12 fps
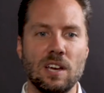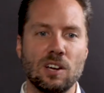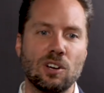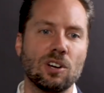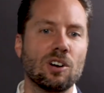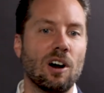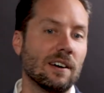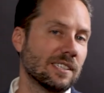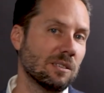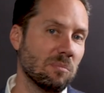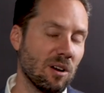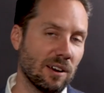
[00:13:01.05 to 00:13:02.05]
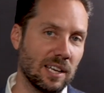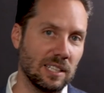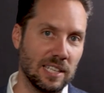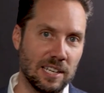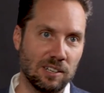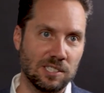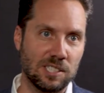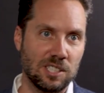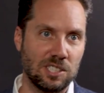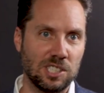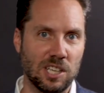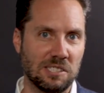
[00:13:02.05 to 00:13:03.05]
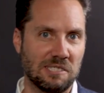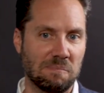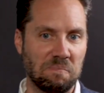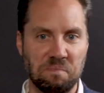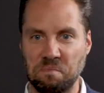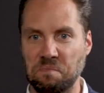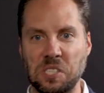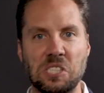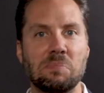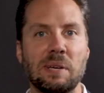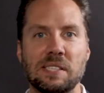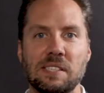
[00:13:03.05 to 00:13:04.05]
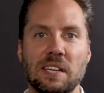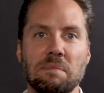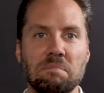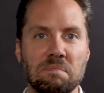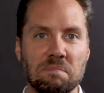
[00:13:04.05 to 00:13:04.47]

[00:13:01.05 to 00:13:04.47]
could cause the market leaders to just dismiss it.